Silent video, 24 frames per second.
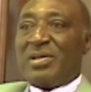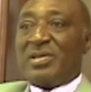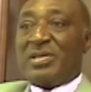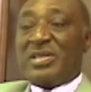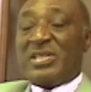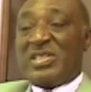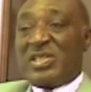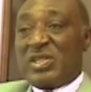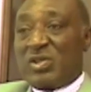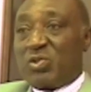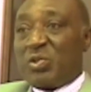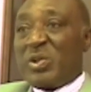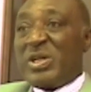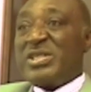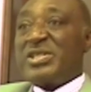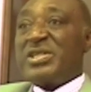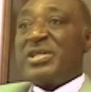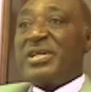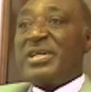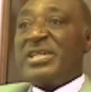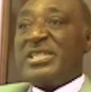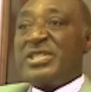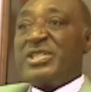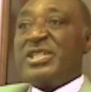The
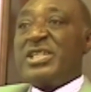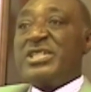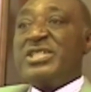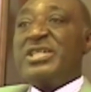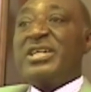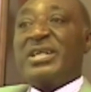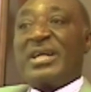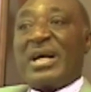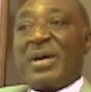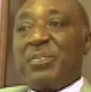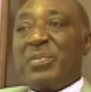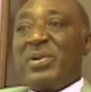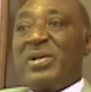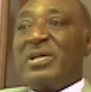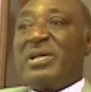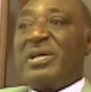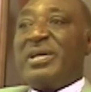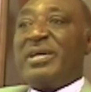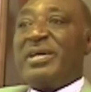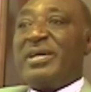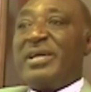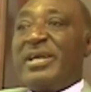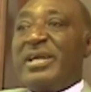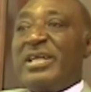situation is changing
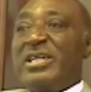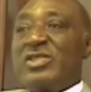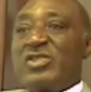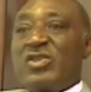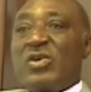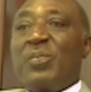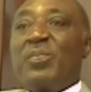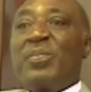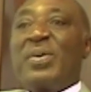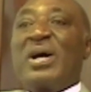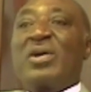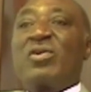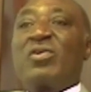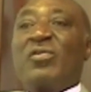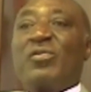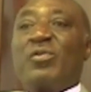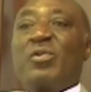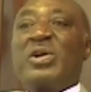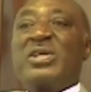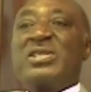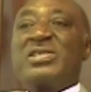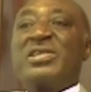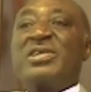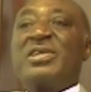rapidly in some part of
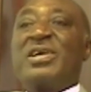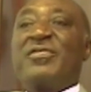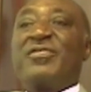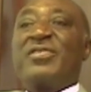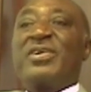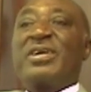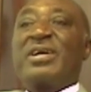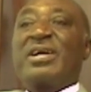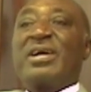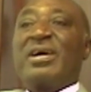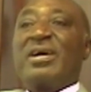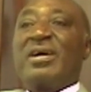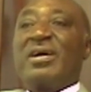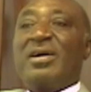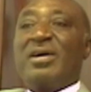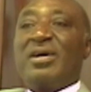Western Africa,